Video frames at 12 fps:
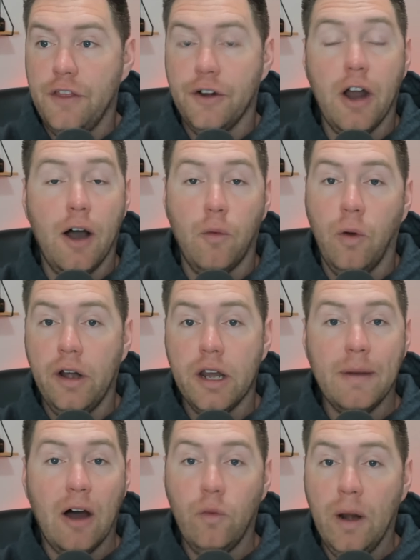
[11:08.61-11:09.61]
They're not worried
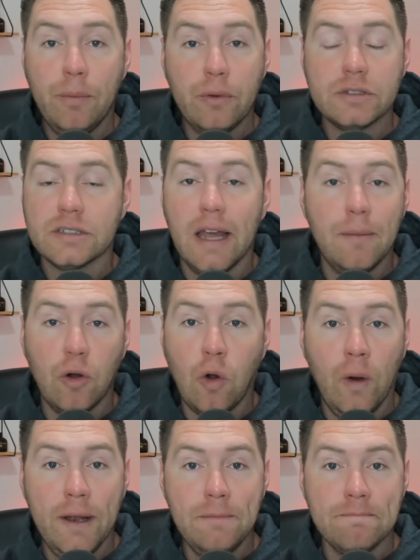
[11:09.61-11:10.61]
about Ripple
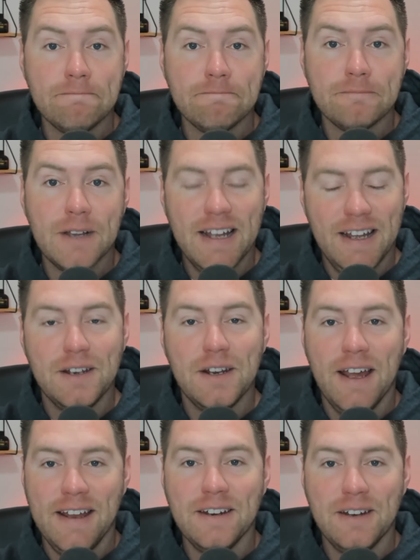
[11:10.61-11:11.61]
stablecoin.
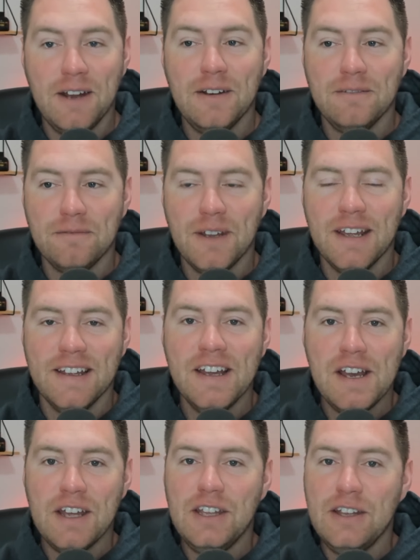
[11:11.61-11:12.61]
And
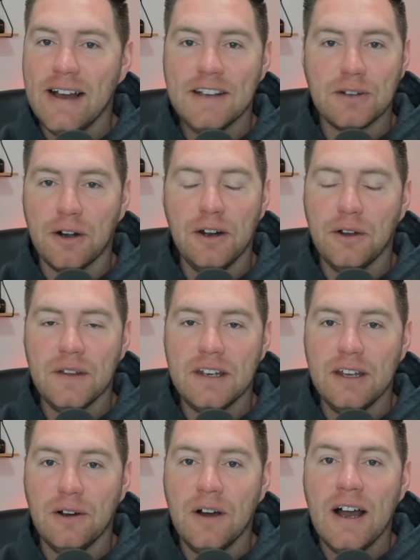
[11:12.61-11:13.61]
you guys already know the
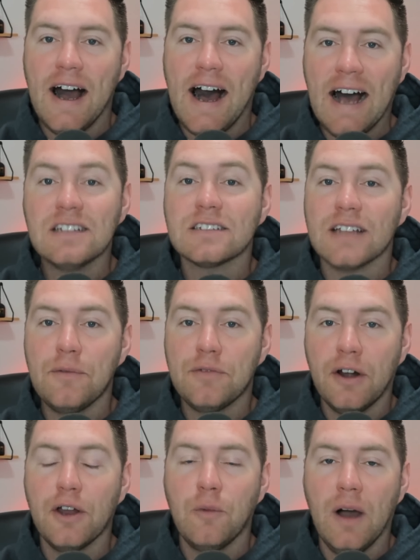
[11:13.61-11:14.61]
deal. I slept
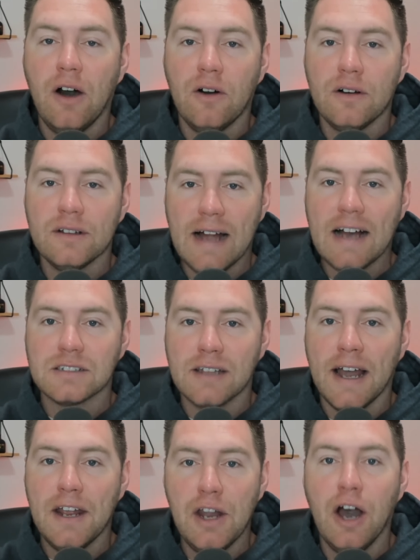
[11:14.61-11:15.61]
very well last
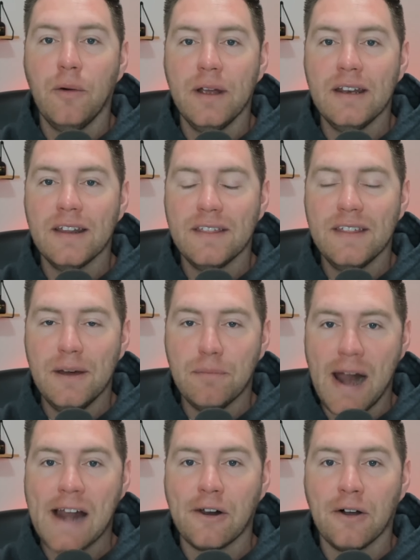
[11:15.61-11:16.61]
night knowing that
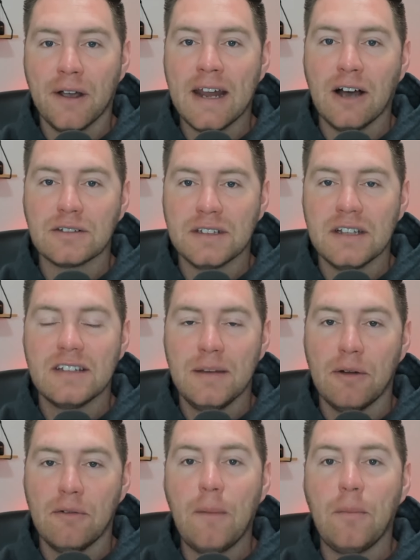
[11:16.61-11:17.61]
Brad Garlinghouse and the
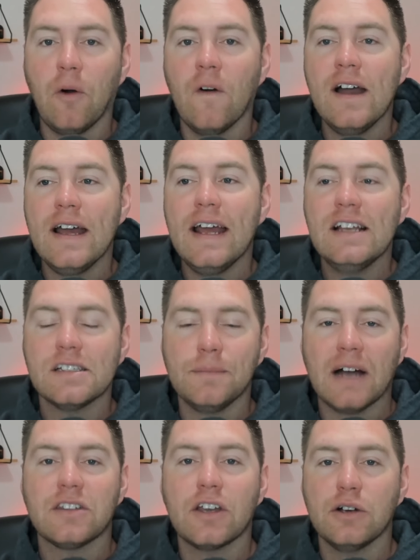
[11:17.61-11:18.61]
team at Ripple is
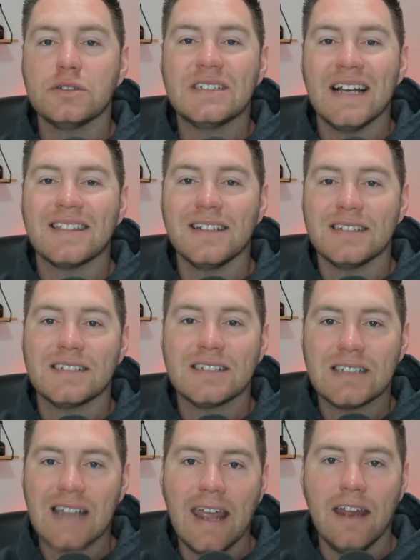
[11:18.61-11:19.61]
about to go set the
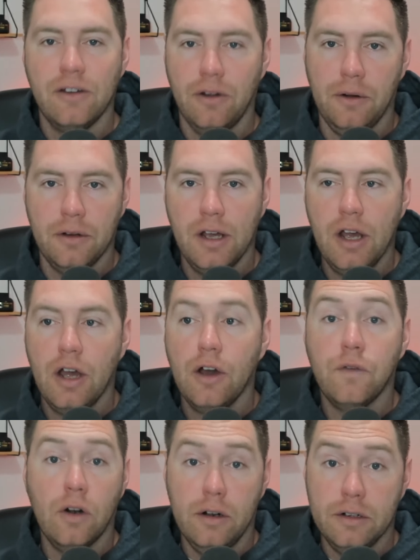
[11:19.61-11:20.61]
standard
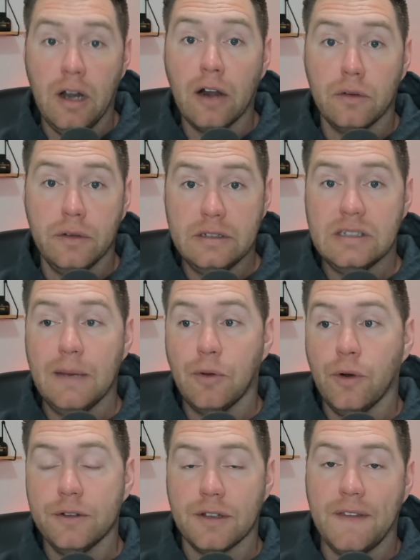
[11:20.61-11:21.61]
for not only
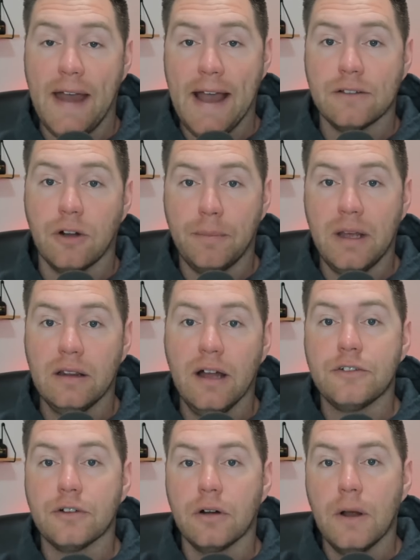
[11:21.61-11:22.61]
stablecoins on the XRP
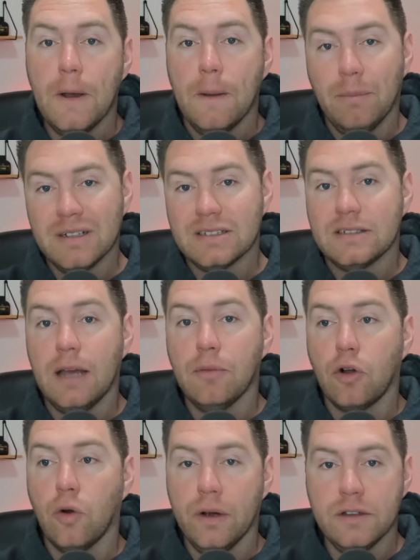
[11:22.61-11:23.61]
ledger, but
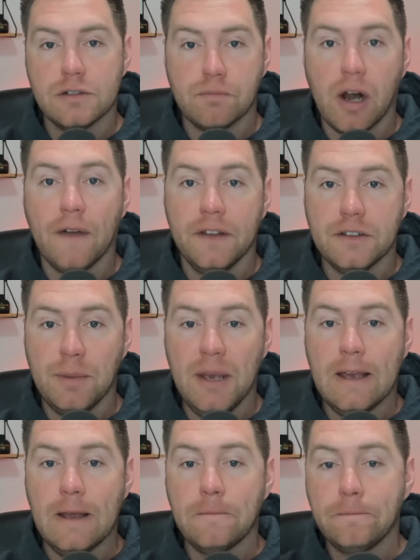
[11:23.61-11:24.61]
stablecoins broadly speaking.